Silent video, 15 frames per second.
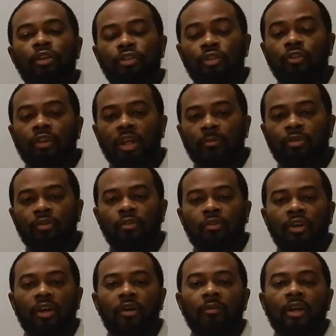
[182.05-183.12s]
put you on that
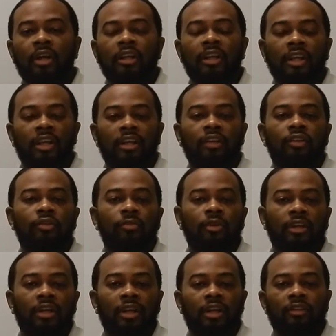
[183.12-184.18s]
program, and again, you
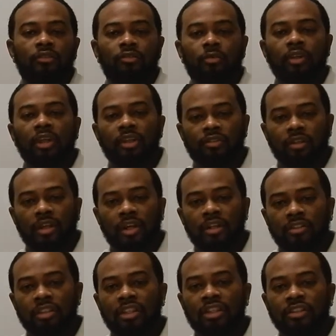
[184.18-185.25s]
will get $20
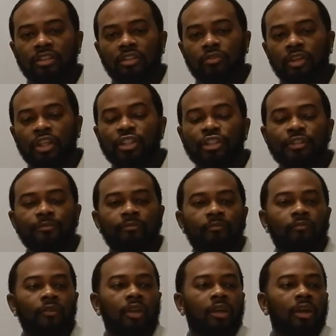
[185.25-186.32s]
extra to each donation.
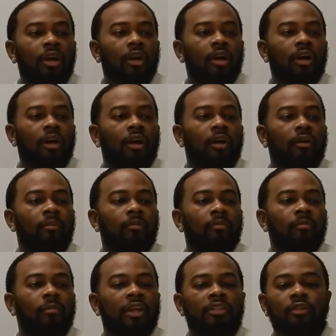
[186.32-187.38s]

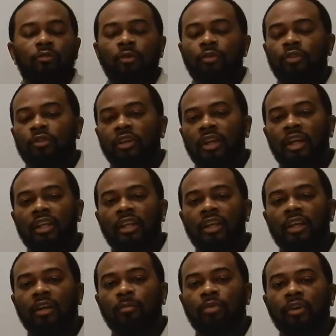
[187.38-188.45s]
Basically, what we do here at the
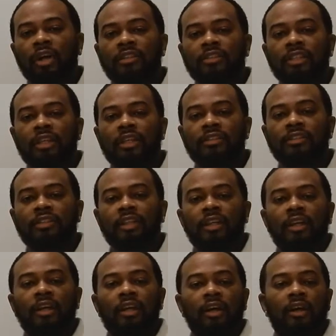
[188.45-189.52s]
end of the process,
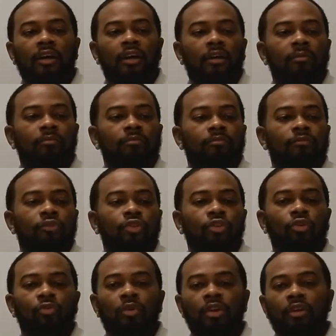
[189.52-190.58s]

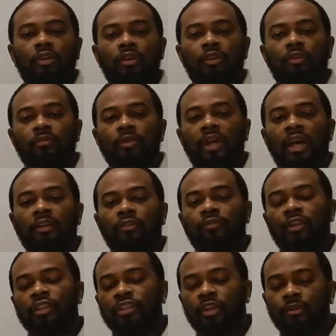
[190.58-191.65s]
you will, after you
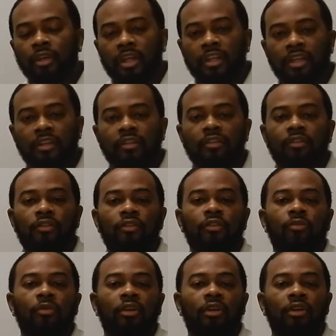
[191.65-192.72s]
finish donating,
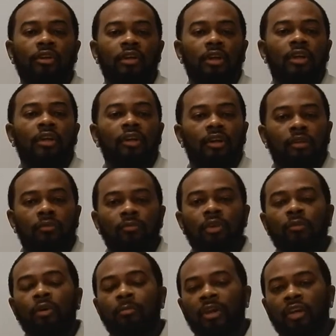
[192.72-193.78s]
we
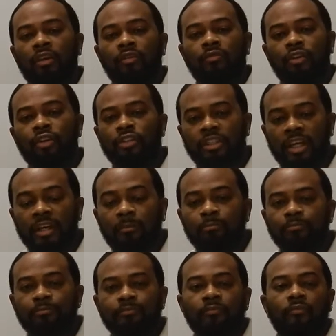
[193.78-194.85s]
will pay you for your
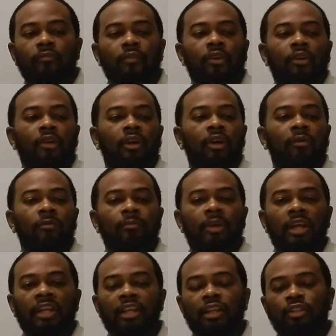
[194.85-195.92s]
time, and
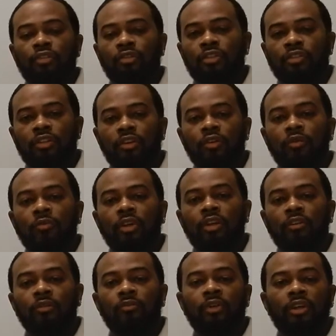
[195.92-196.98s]
in doing so,
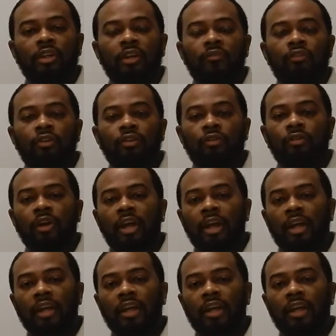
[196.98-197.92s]
we will give you